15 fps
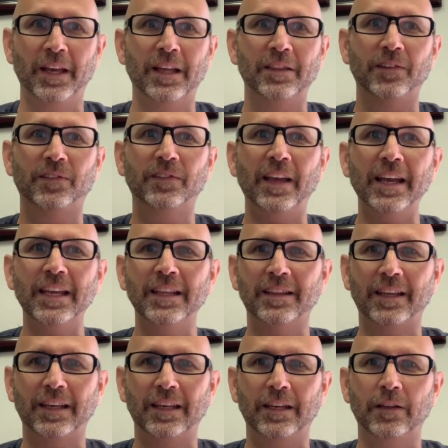The second
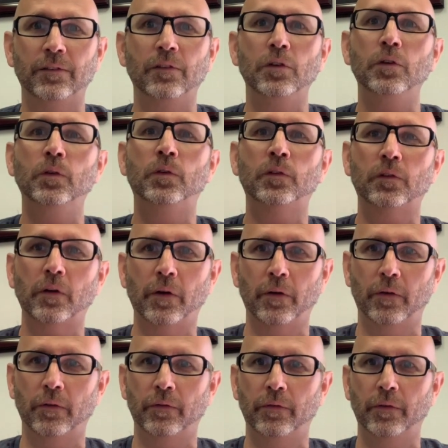thing is you
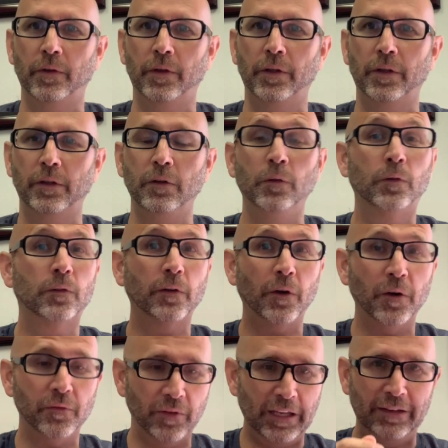serve. You
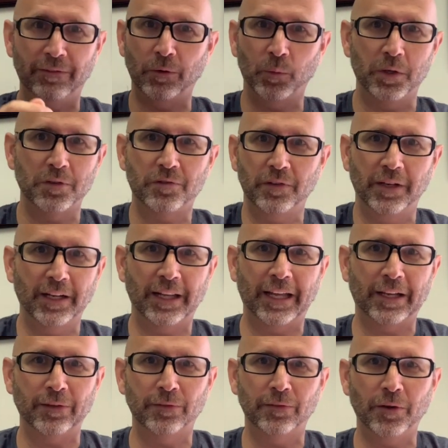serve even when treated
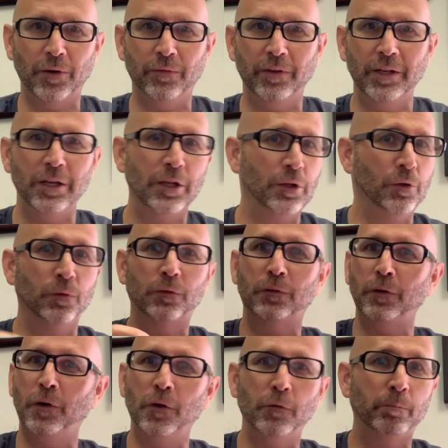like a servant. You
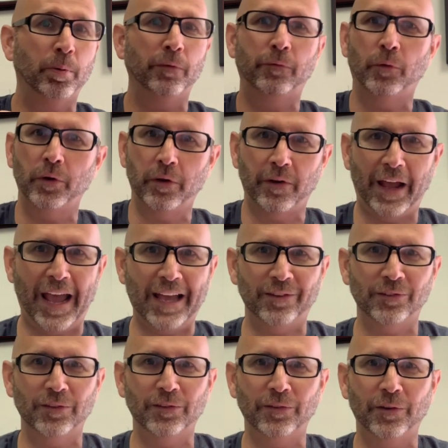serve before you're asked
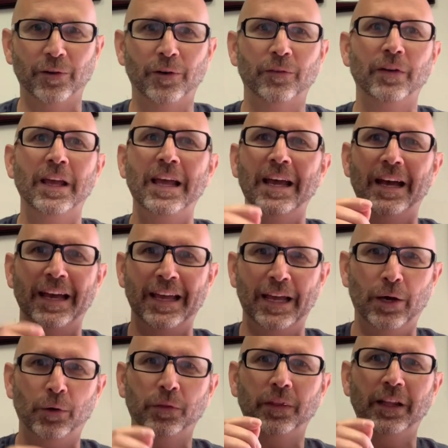to serve. A
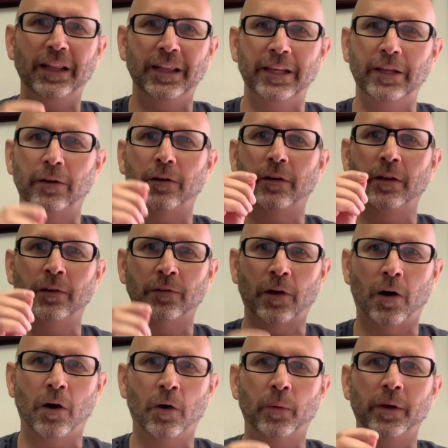healthy leader is
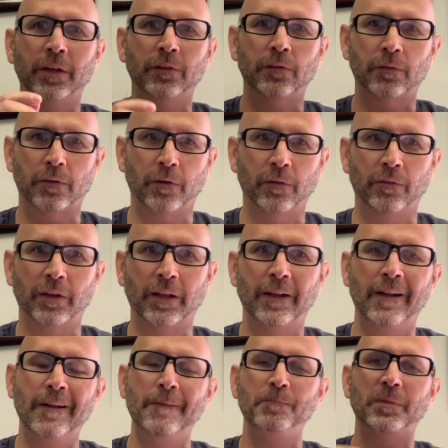always serving.
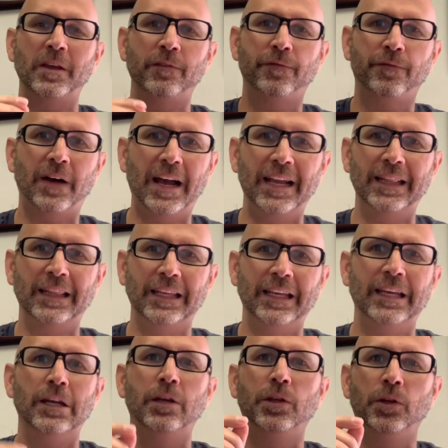And
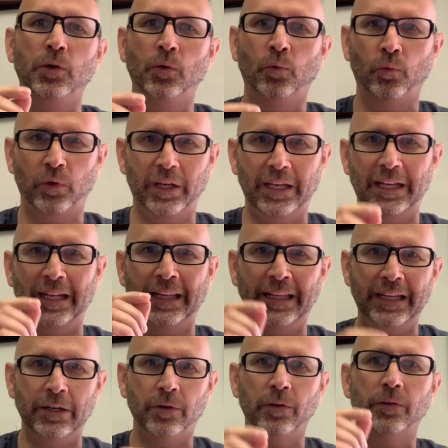finally, you read.
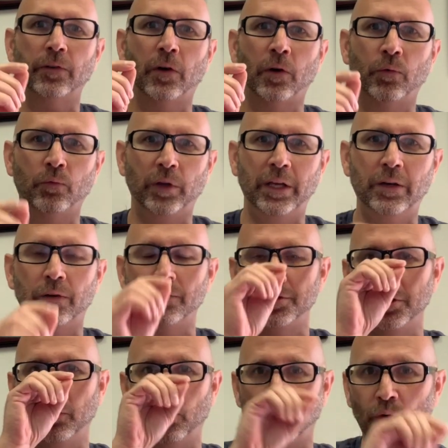Leaders are readers.
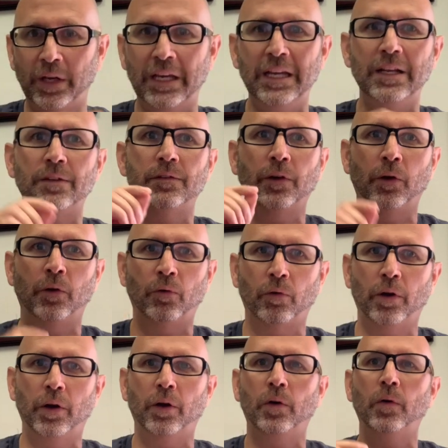You read to
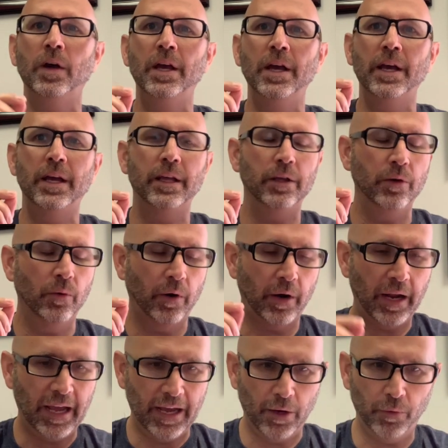grow. You are
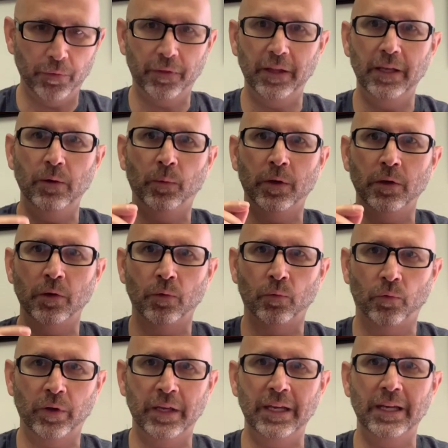healthy when you
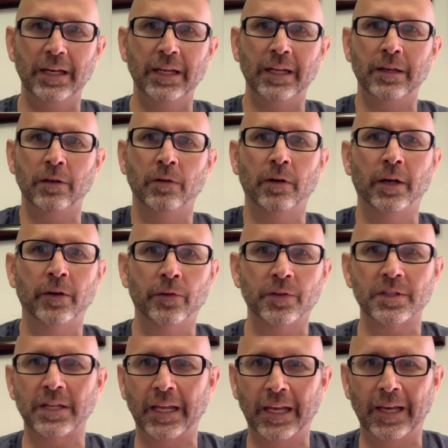read and you
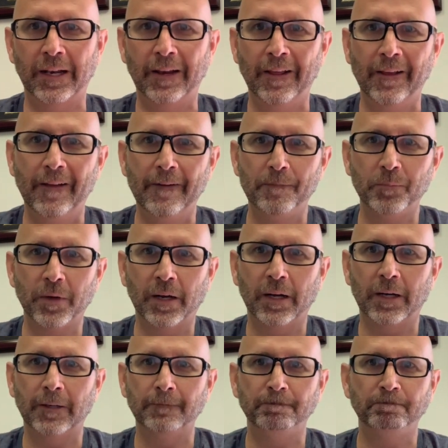understand
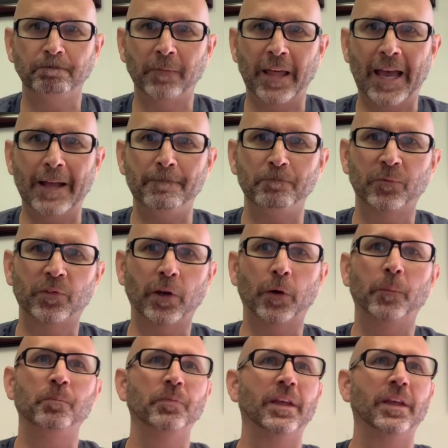that. So